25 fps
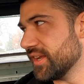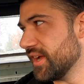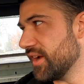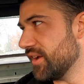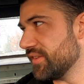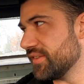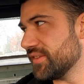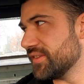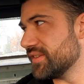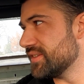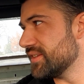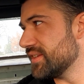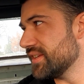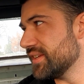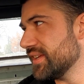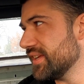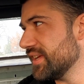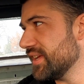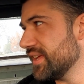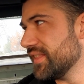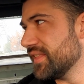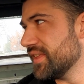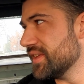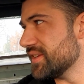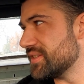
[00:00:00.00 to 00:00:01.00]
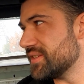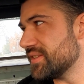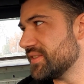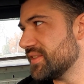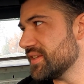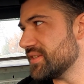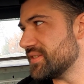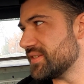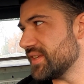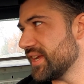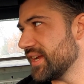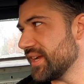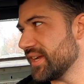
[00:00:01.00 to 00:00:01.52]
Yeah,
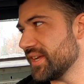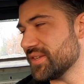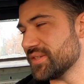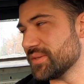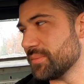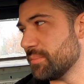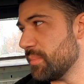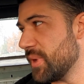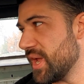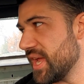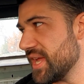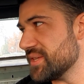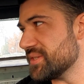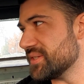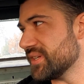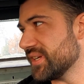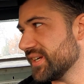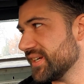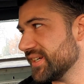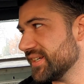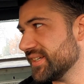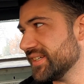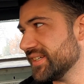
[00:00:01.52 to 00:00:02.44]
this thing is amazing.